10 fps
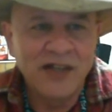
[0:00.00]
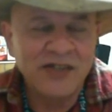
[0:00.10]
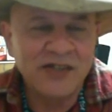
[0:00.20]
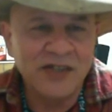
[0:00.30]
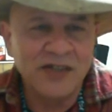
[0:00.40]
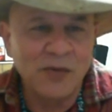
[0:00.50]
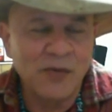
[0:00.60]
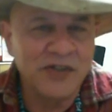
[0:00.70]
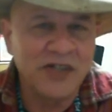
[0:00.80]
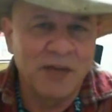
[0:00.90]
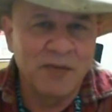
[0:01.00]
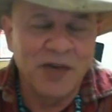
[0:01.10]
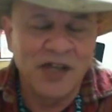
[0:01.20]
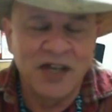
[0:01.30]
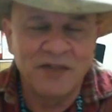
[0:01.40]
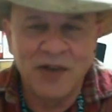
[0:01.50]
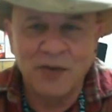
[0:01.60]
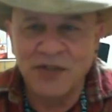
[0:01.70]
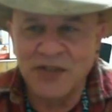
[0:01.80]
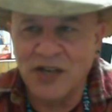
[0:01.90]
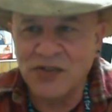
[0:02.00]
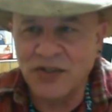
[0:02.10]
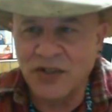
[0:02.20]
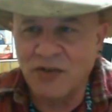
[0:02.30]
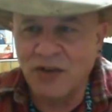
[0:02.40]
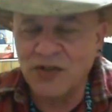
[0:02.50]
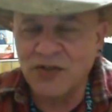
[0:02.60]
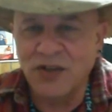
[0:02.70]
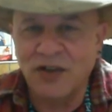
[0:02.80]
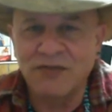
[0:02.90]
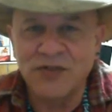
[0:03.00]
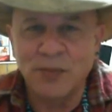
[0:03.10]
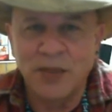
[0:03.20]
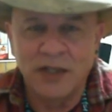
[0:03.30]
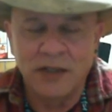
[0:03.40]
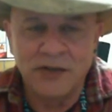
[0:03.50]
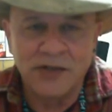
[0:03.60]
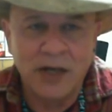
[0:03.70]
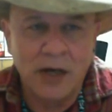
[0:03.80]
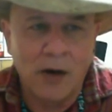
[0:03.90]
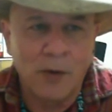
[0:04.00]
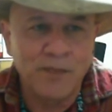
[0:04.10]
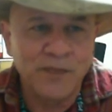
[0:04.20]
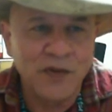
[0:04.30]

since at one time in my life I was actually a correctional officer many years ago.